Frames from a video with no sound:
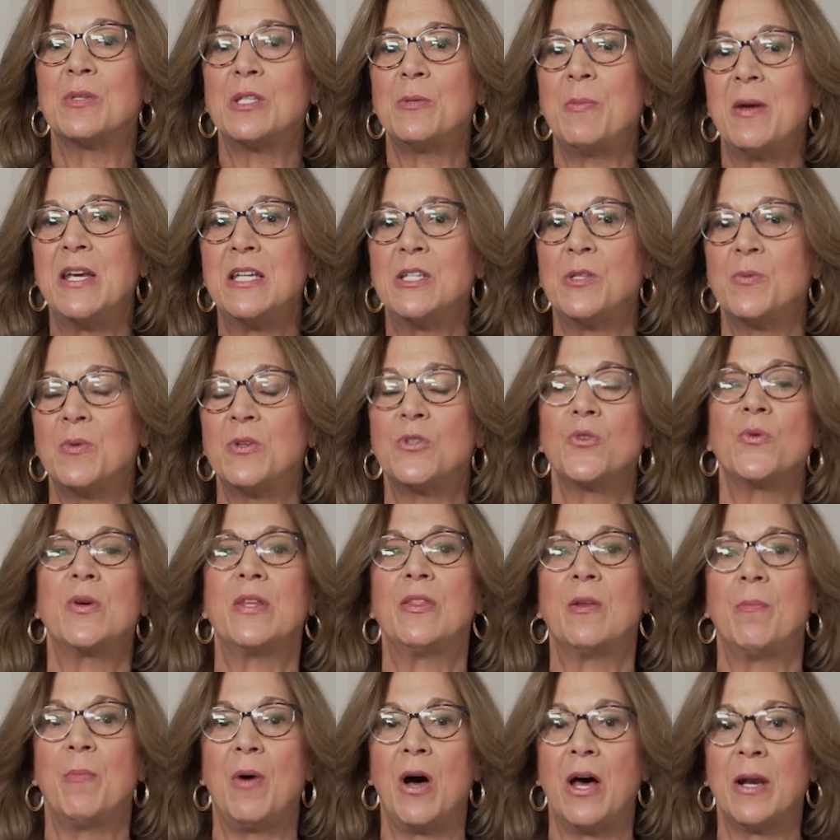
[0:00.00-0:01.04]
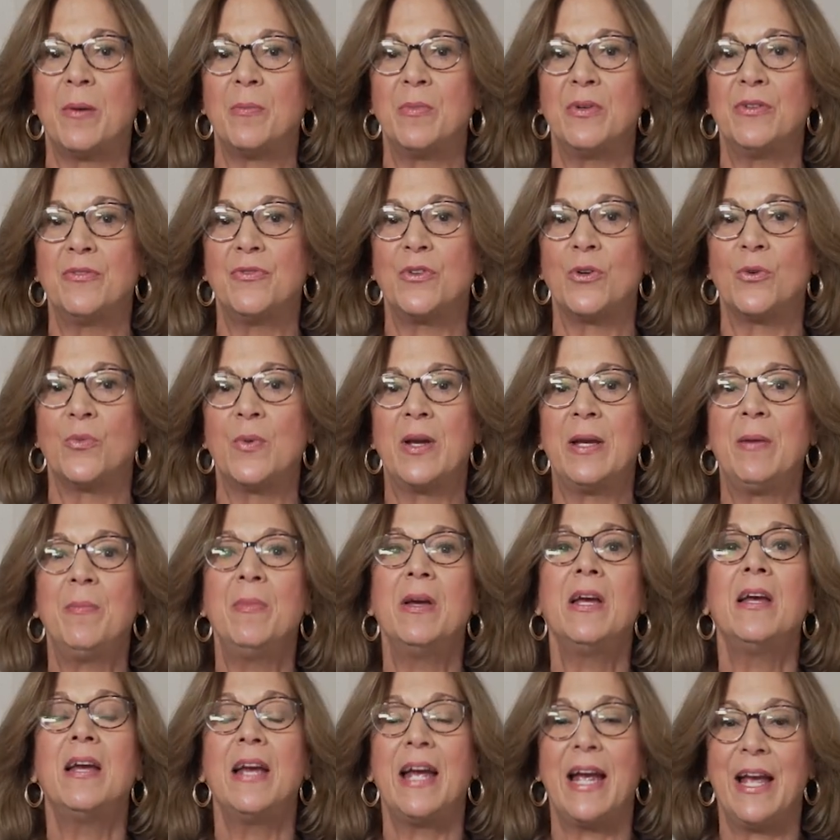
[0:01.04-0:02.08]
some space between the bottom of your
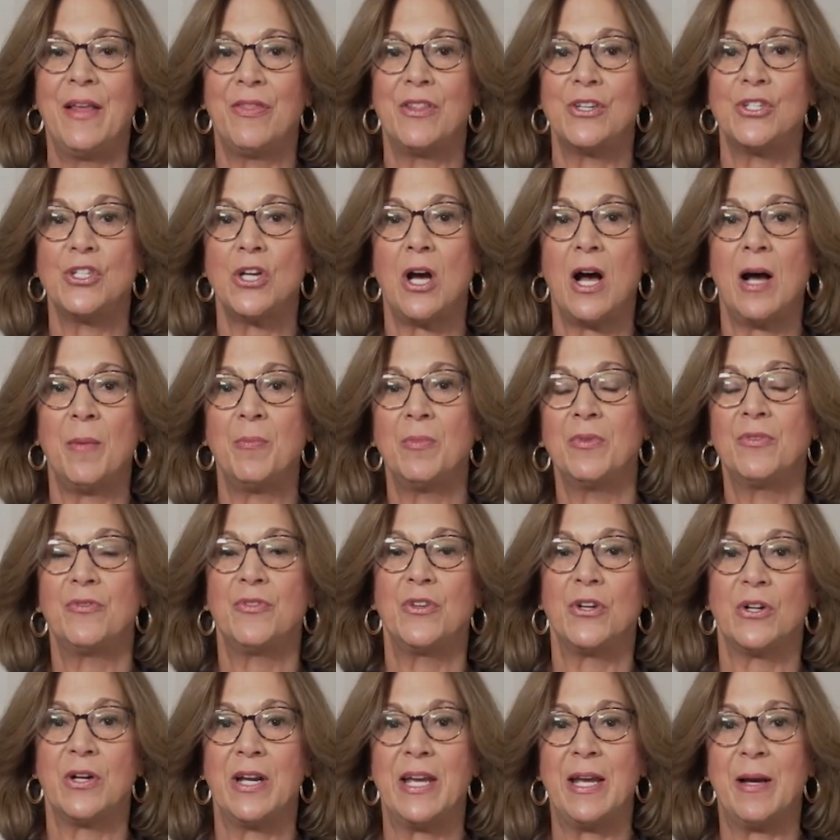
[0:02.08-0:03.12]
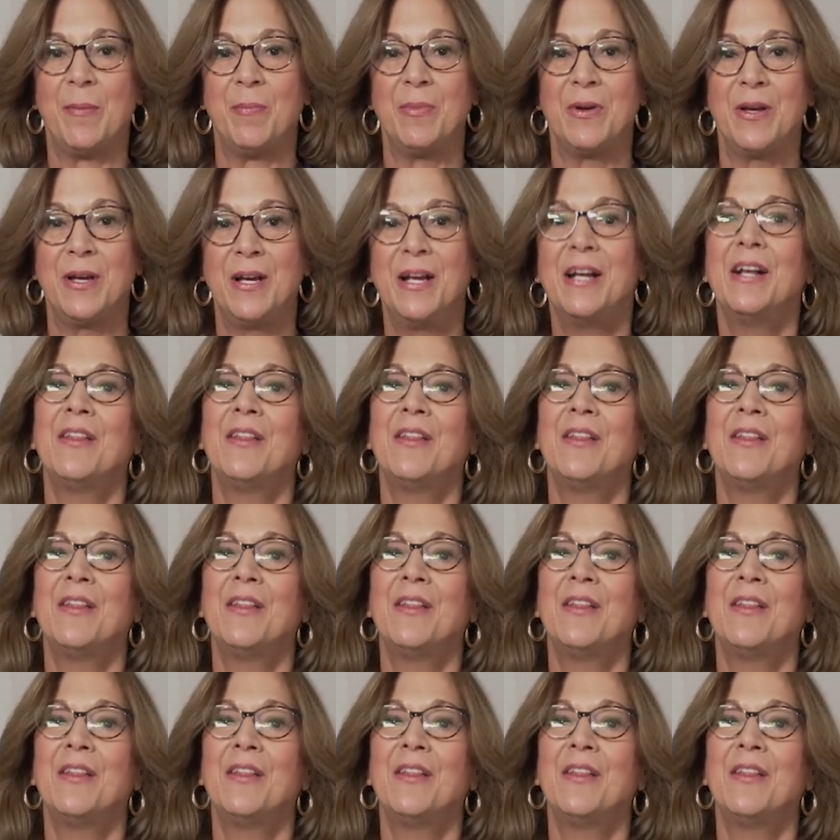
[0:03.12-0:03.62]
rib and the top of your hip.